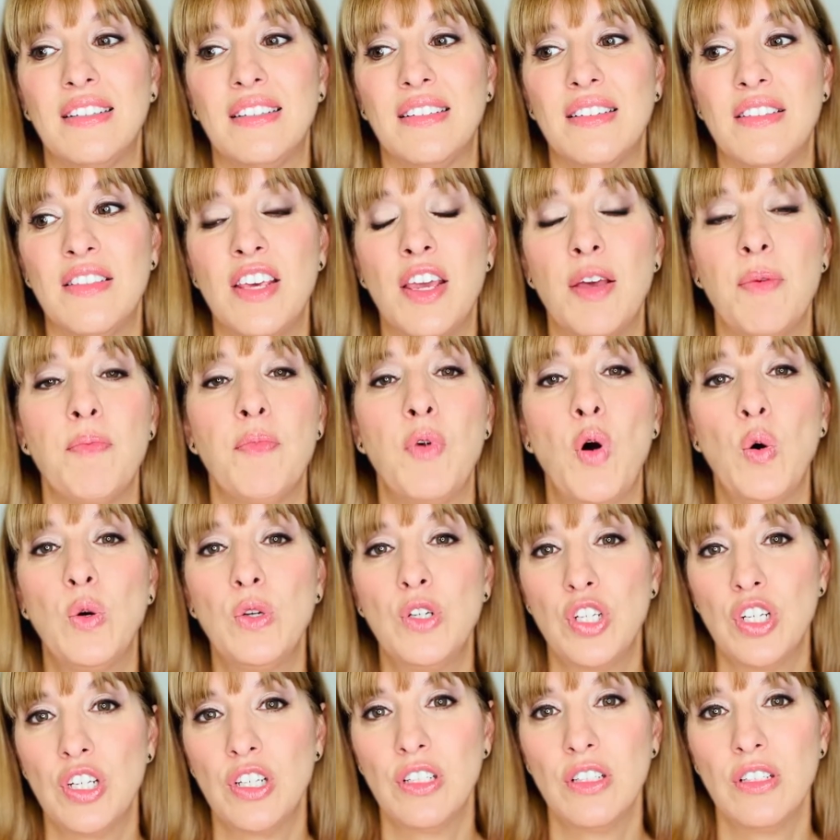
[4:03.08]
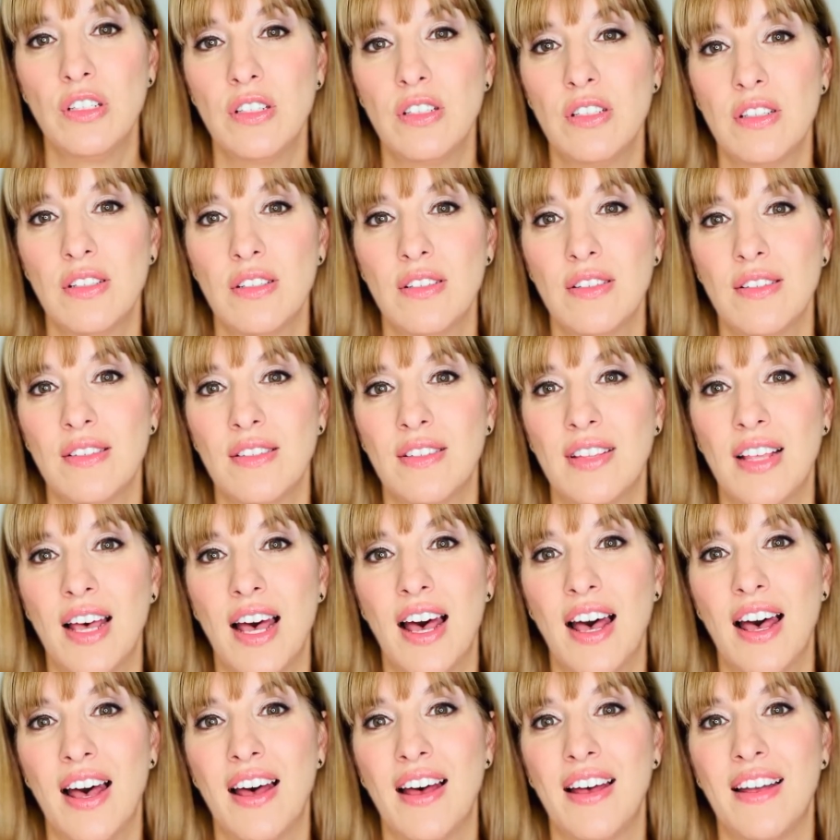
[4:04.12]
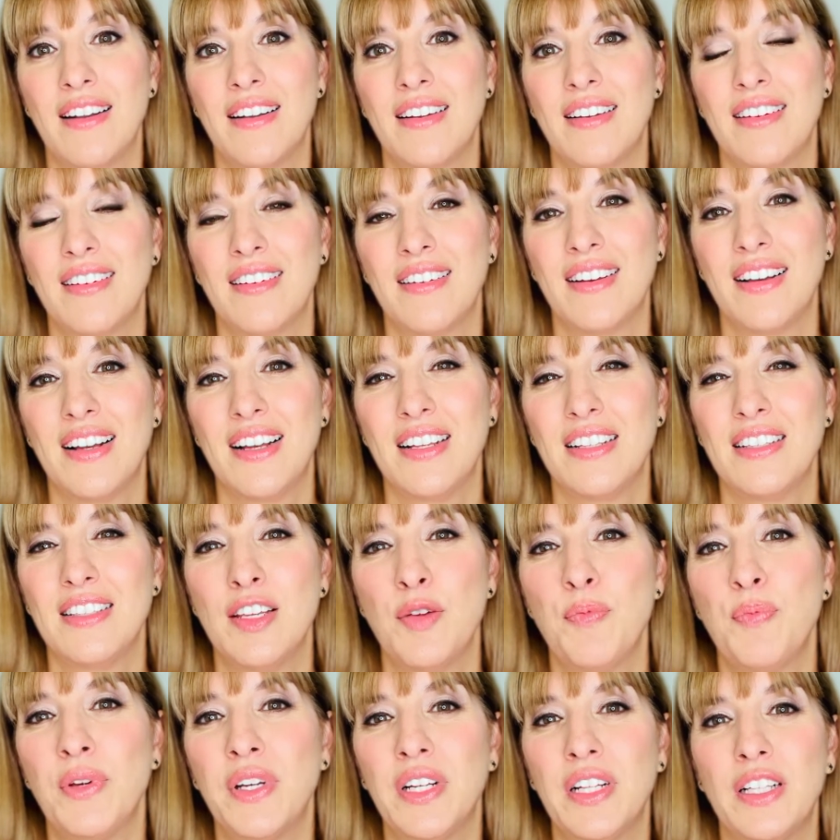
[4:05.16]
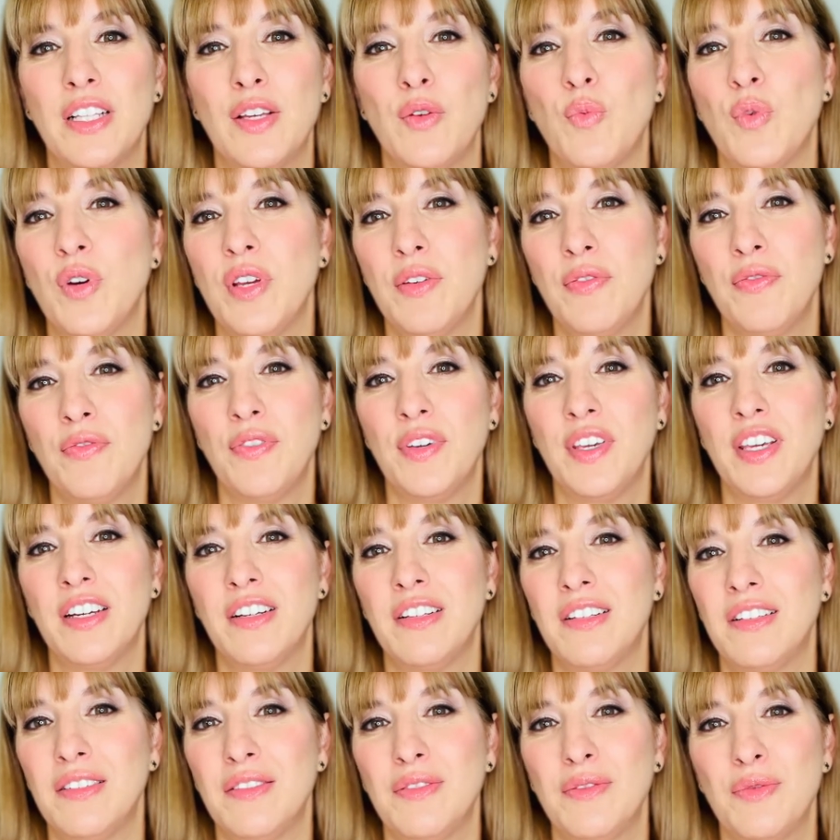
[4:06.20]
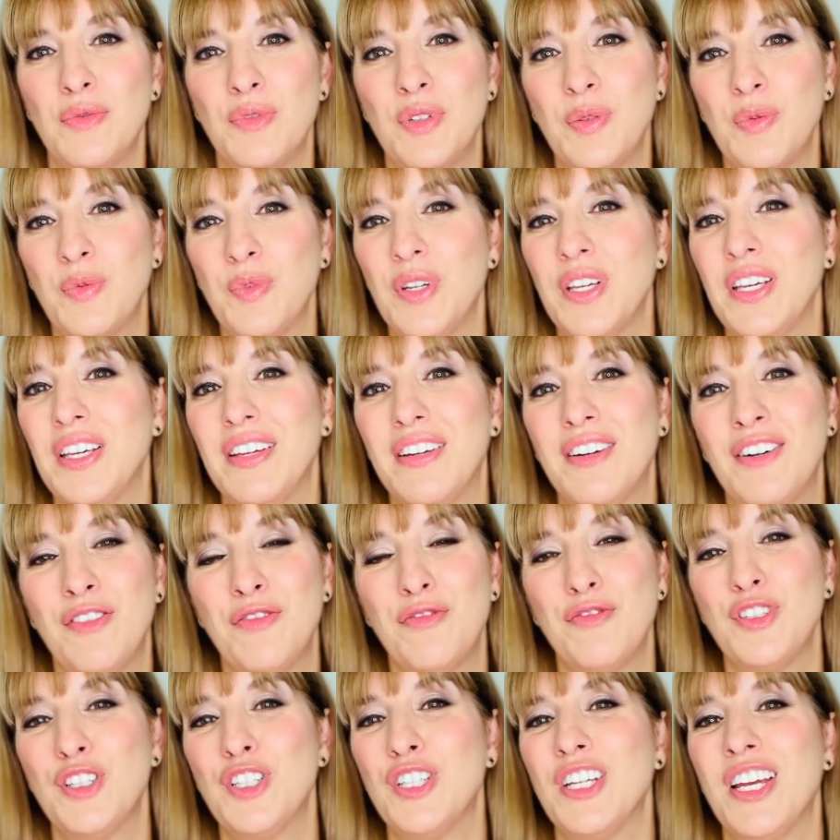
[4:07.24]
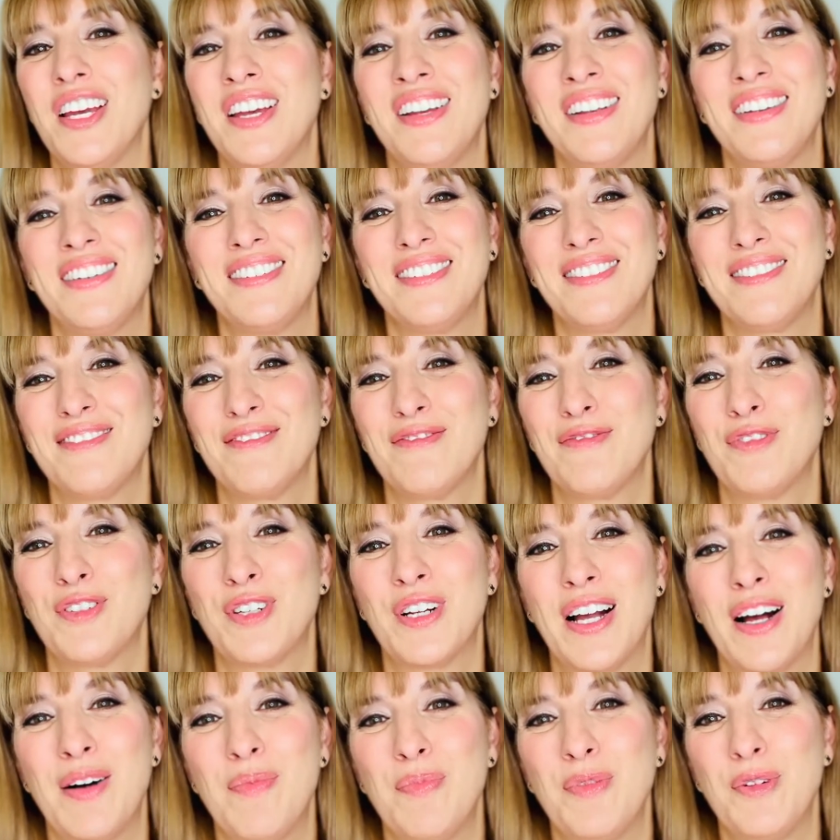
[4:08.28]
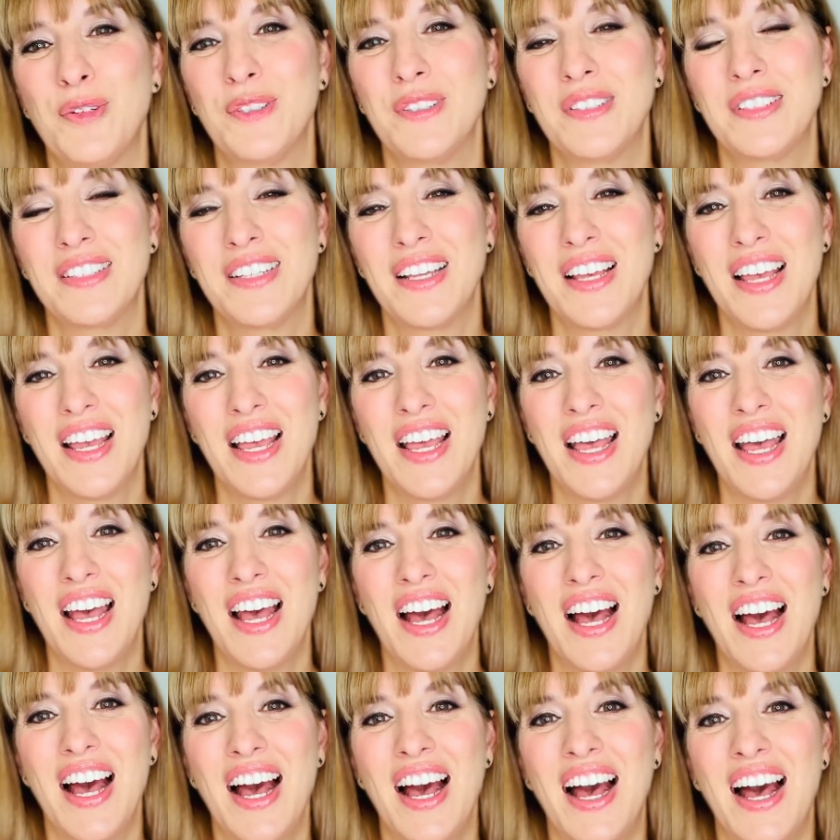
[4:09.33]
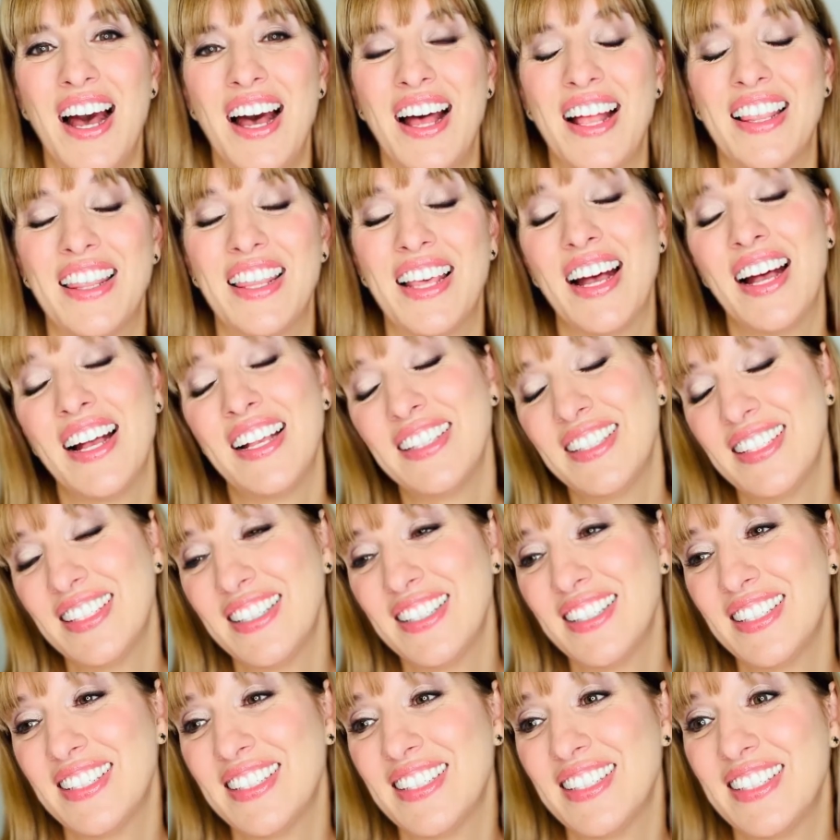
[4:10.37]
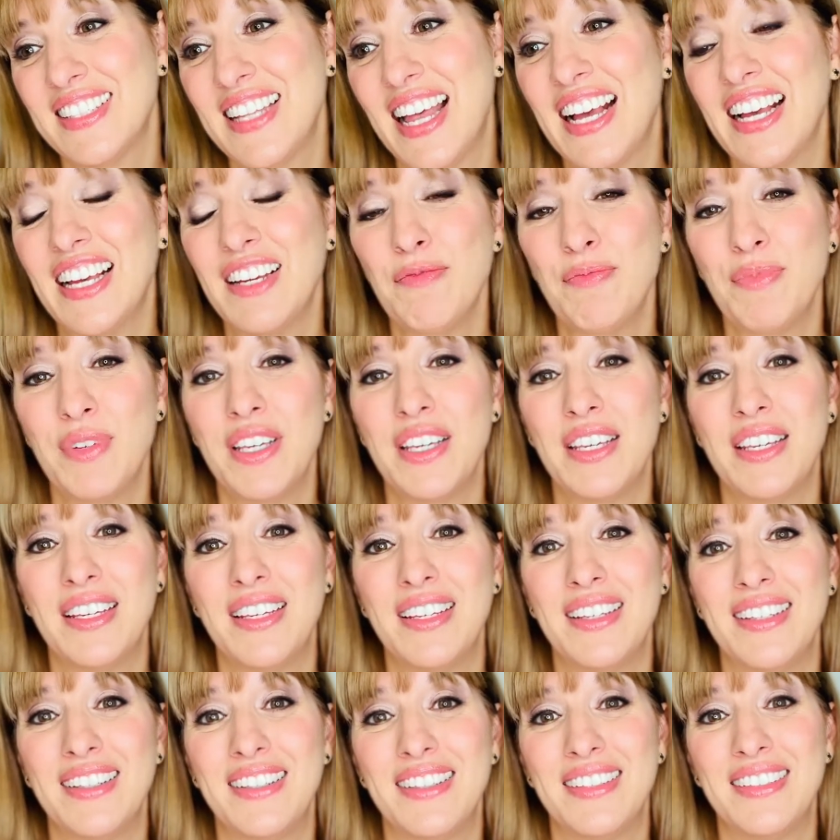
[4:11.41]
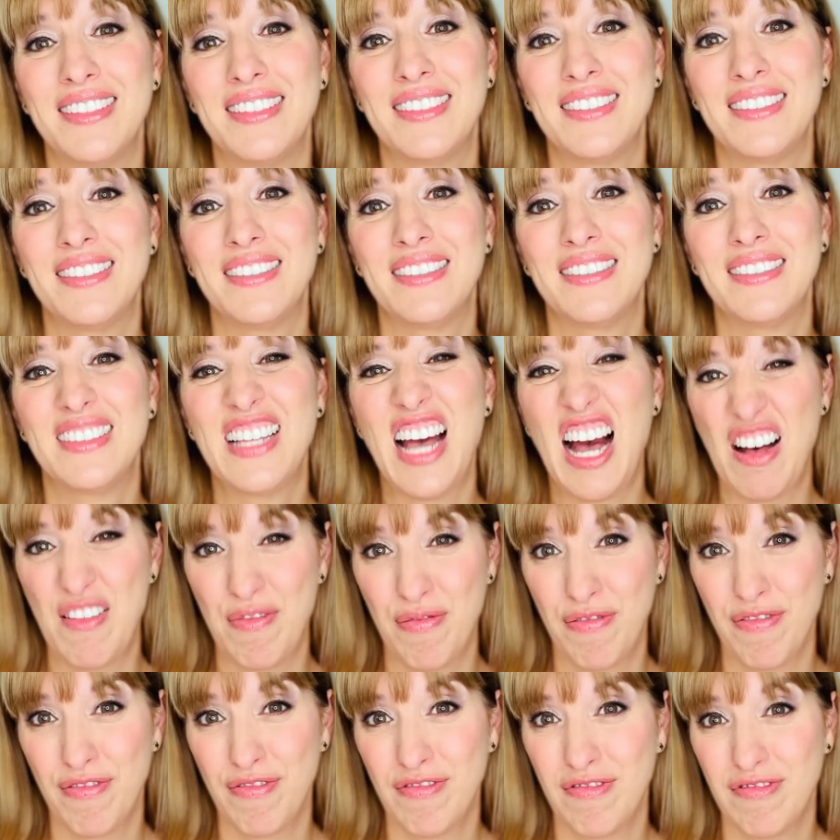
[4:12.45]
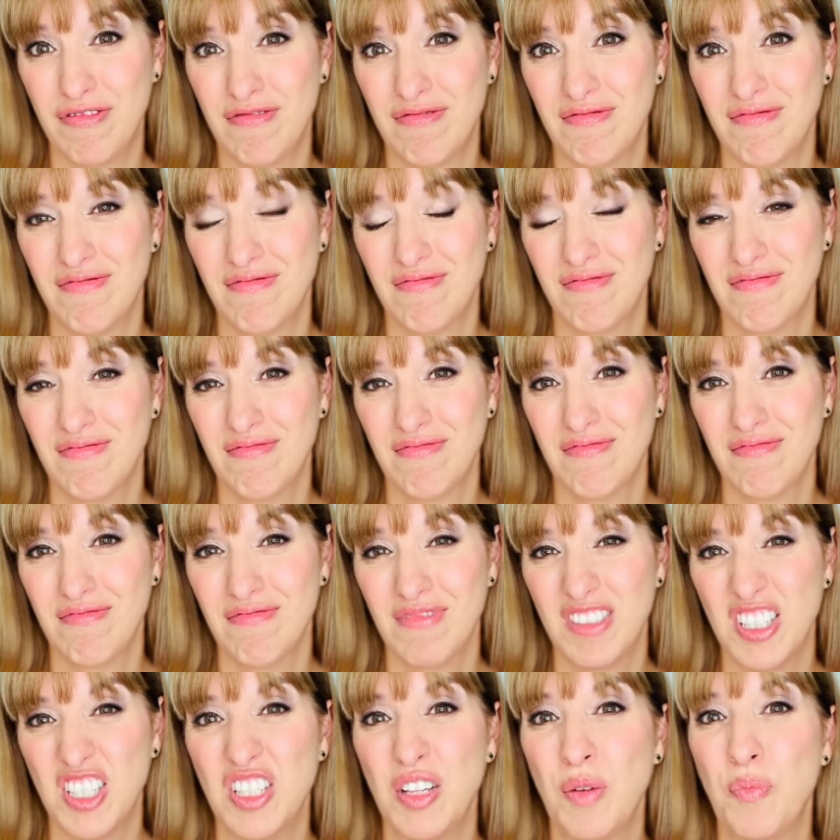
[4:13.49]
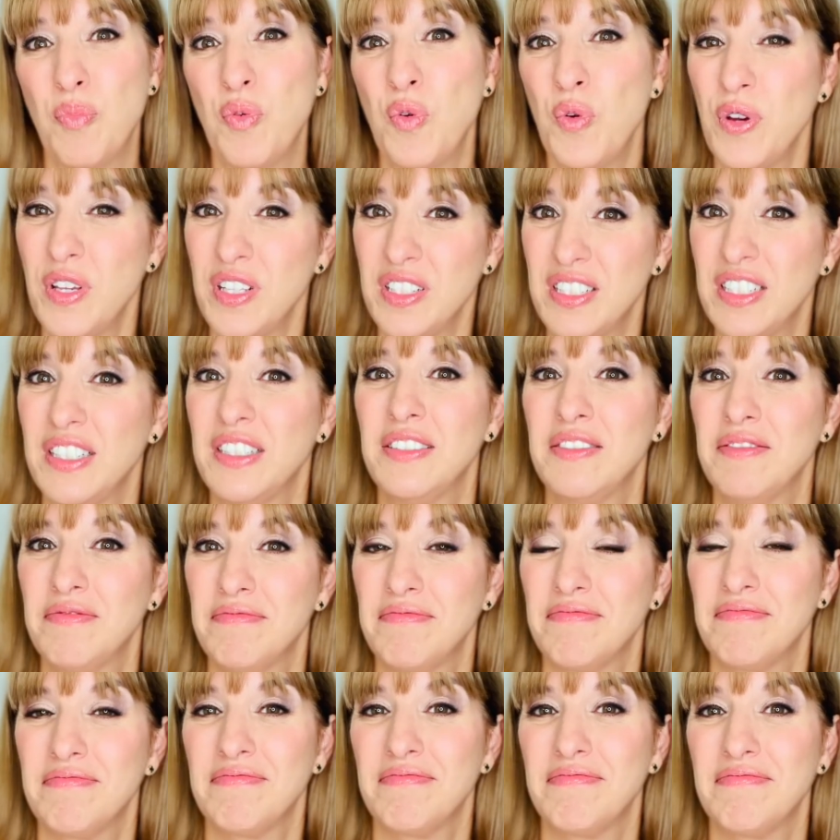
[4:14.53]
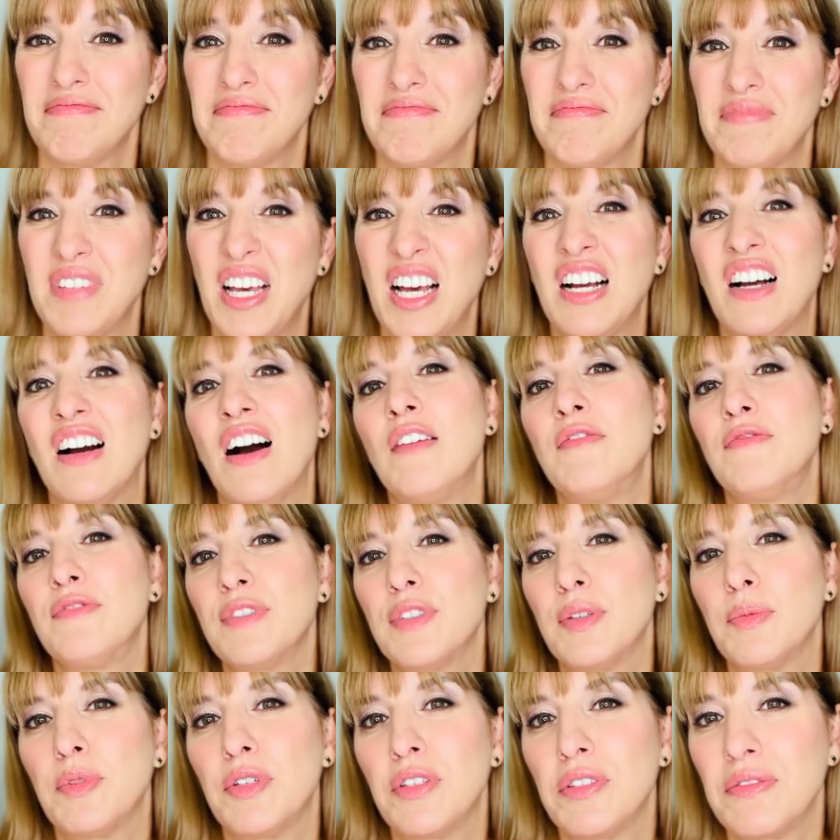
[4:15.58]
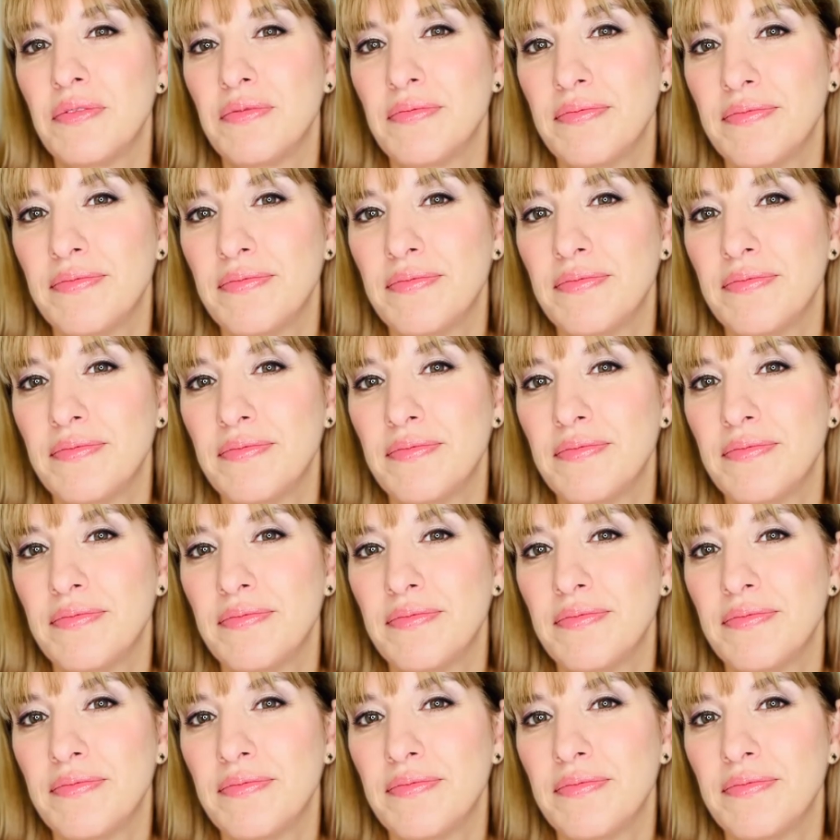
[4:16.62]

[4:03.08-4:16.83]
the emotions that typically we feel when we officiate for couples. And that can be tough, disappointing, uncomfortable.